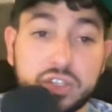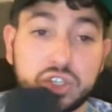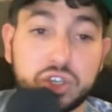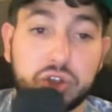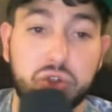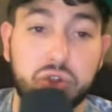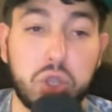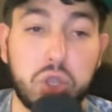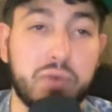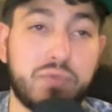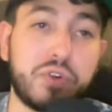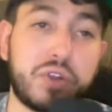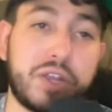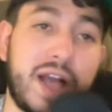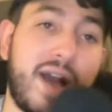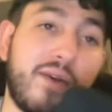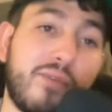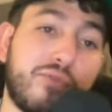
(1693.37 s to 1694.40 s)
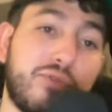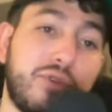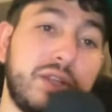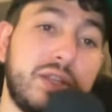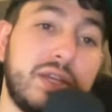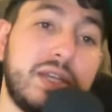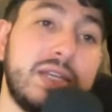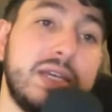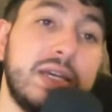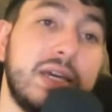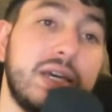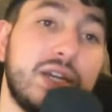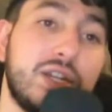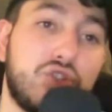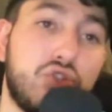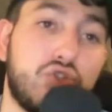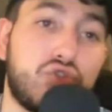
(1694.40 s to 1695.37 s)
So you're looking for Kyle Freeland
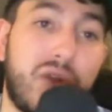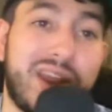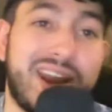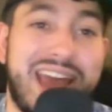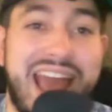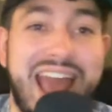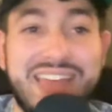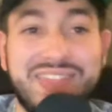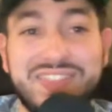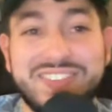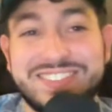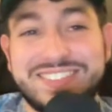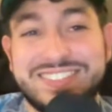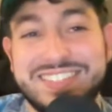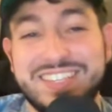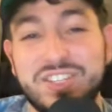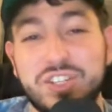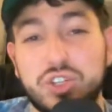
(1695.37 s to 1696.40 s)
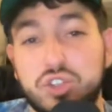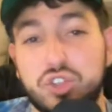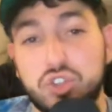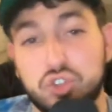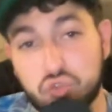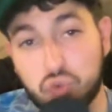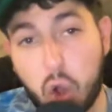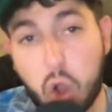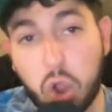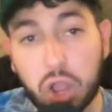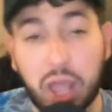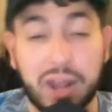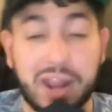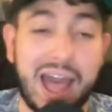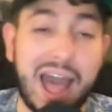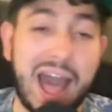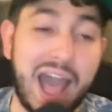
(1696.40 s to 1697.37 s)
to try to end the season strong on
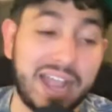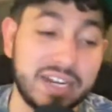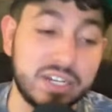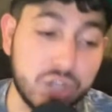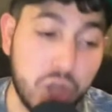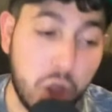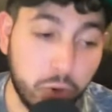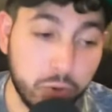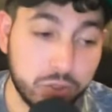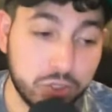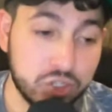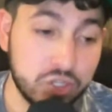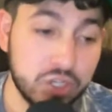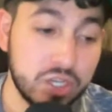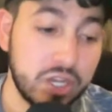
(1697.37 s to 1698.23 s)
a high note.